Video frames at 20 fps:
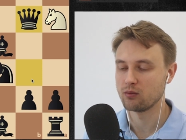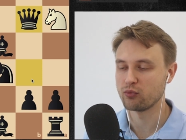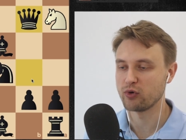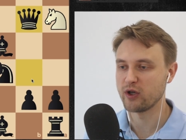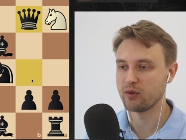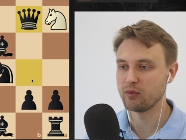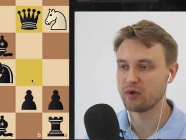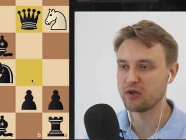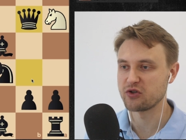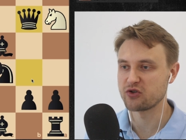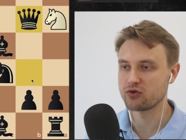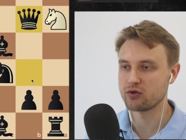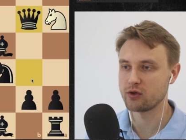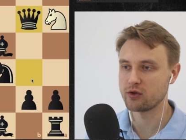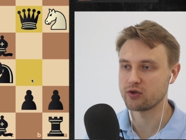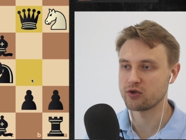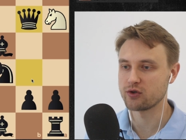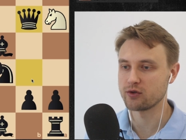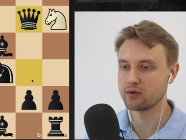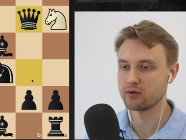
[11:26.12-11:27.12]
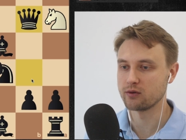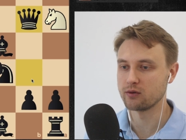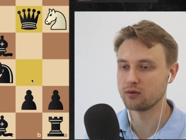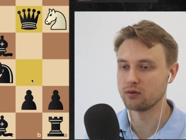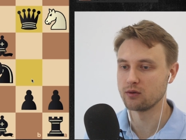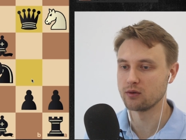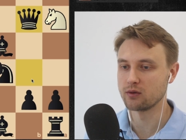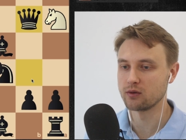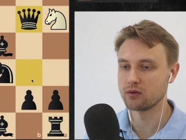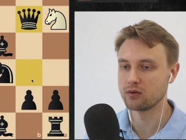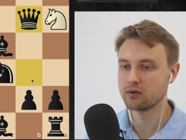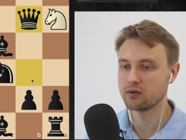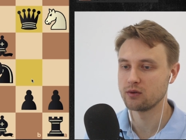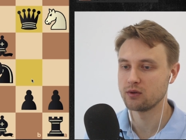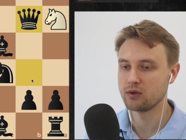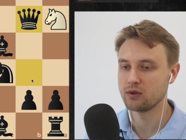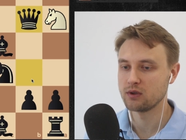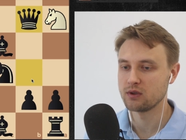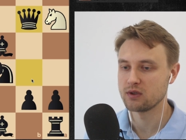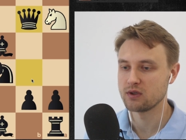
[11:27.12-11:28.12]
break my structure or
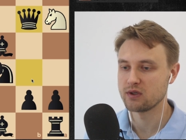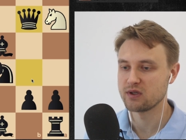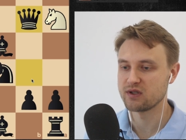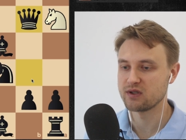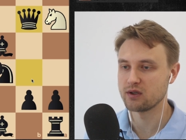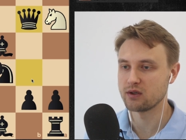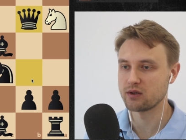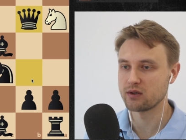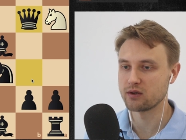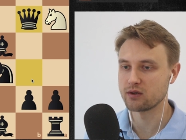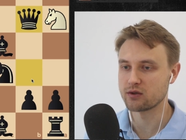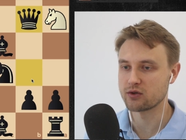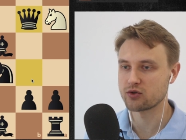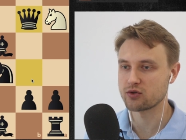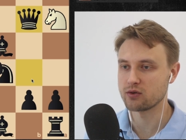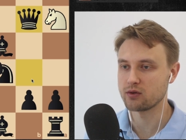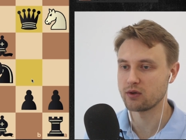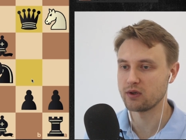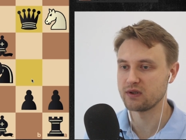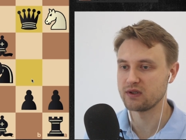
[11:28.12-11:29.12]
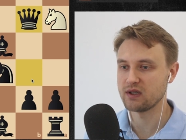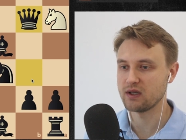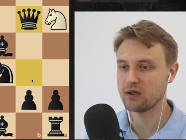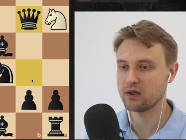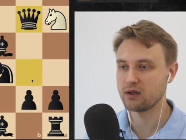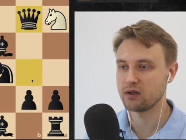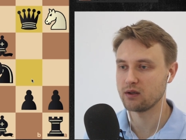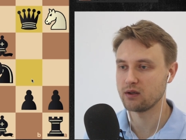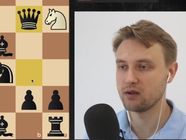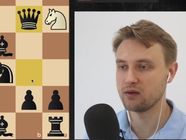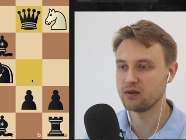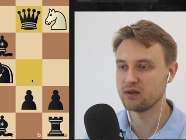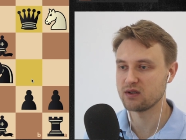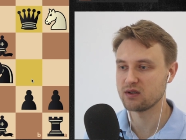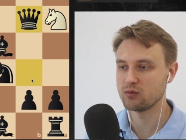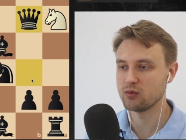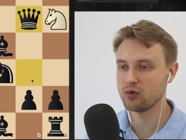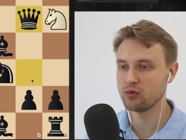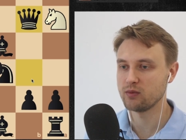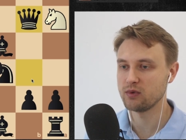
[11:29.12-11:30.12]
start a strong attack at
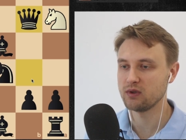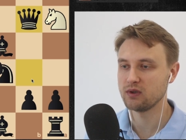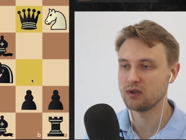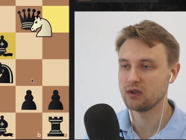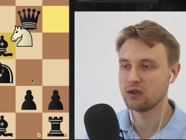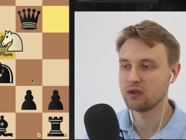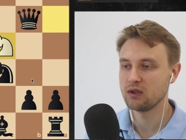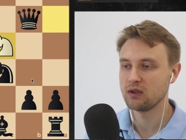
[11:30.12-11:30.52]
this moment.